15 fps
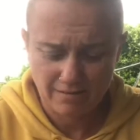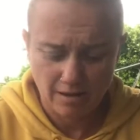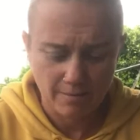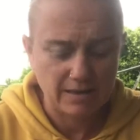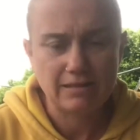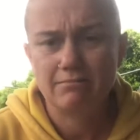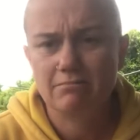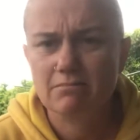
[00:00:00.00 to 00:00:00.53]
I
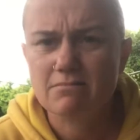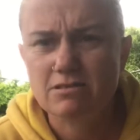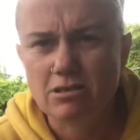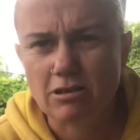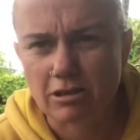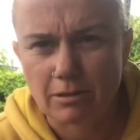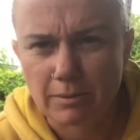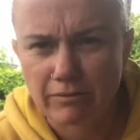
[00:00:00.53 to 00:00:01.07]
mean, it's
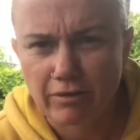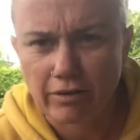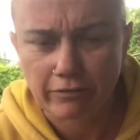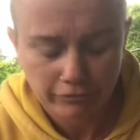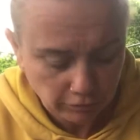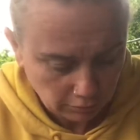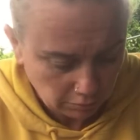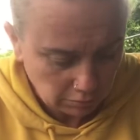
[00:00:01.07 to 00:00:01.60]
not going to be very
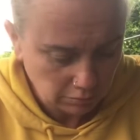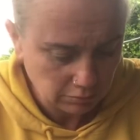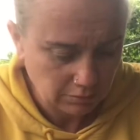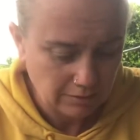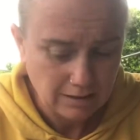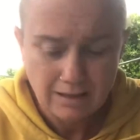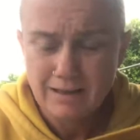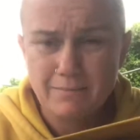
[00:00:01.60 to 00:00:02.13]
full.
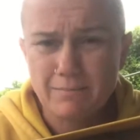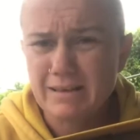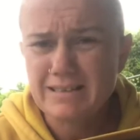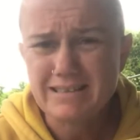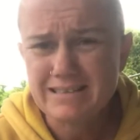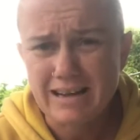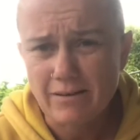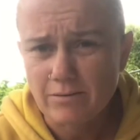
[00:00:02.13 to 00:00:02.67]
It
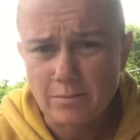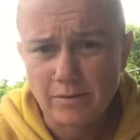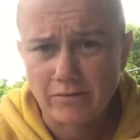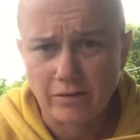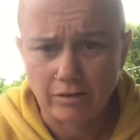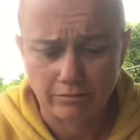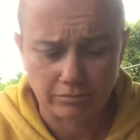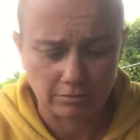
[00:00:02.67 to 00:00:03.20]
doesn't have to be
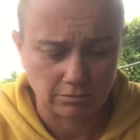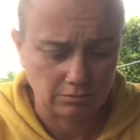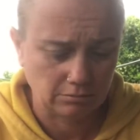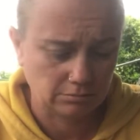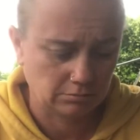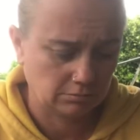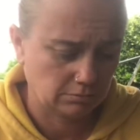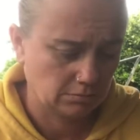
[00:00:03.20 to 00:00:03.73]
very full.
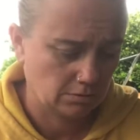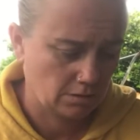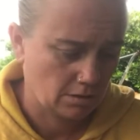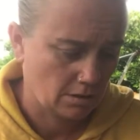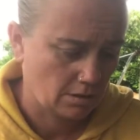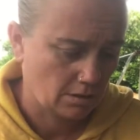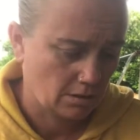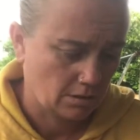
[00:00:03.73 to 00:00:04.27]

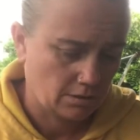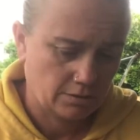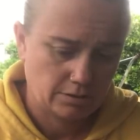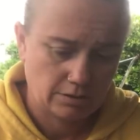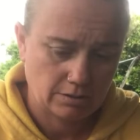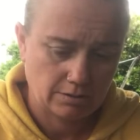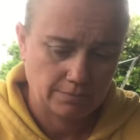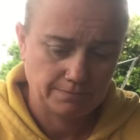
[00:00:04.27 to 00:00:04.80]

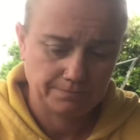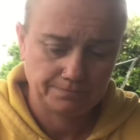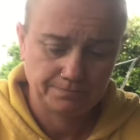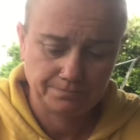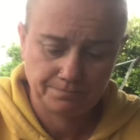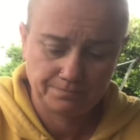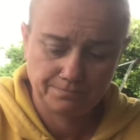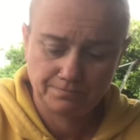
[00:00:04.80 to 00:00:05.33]
So
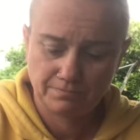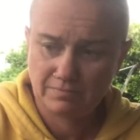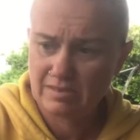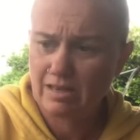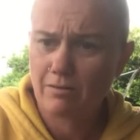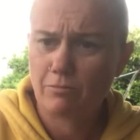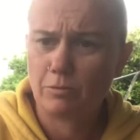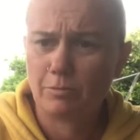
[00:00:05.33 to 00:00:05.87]

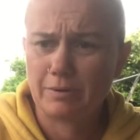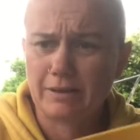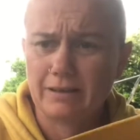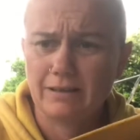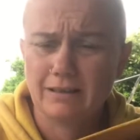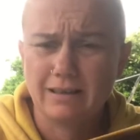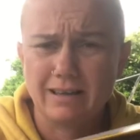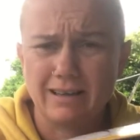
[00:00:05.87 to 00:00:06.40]
that will be
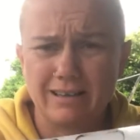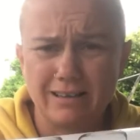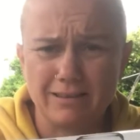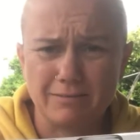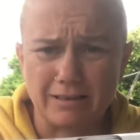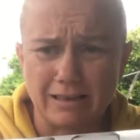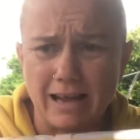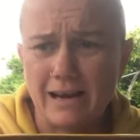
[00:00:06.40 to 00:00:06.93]
another
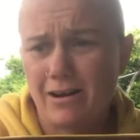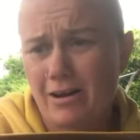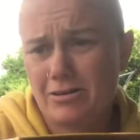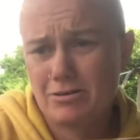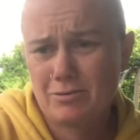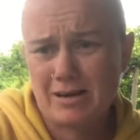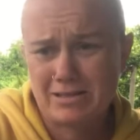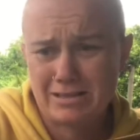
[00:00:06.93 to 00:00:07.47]
one. And I
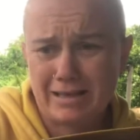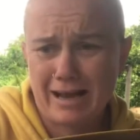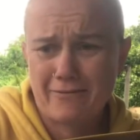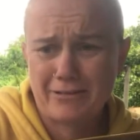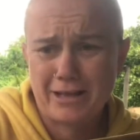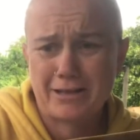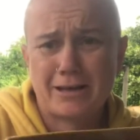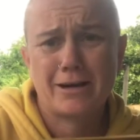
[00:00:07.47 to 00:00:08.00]
do actually have
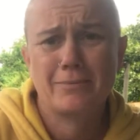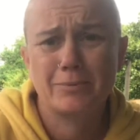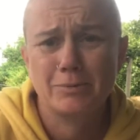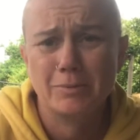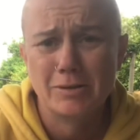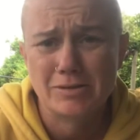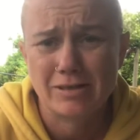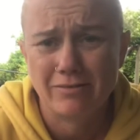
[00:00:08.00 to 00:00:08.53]
another cardboard
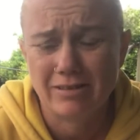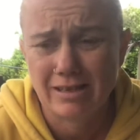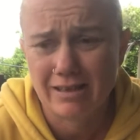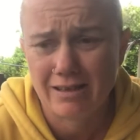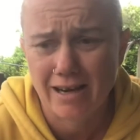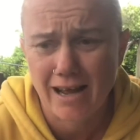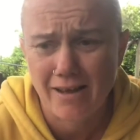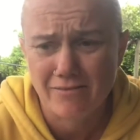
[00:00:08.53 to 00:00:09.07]
box over there
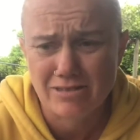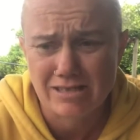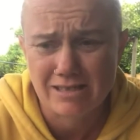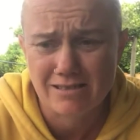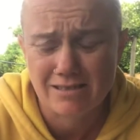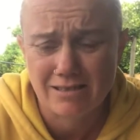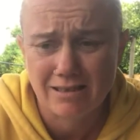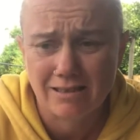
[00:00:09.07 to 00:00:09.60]
that I have
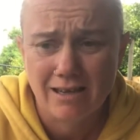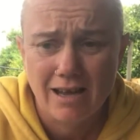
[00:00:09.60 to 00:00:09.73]
seeds in.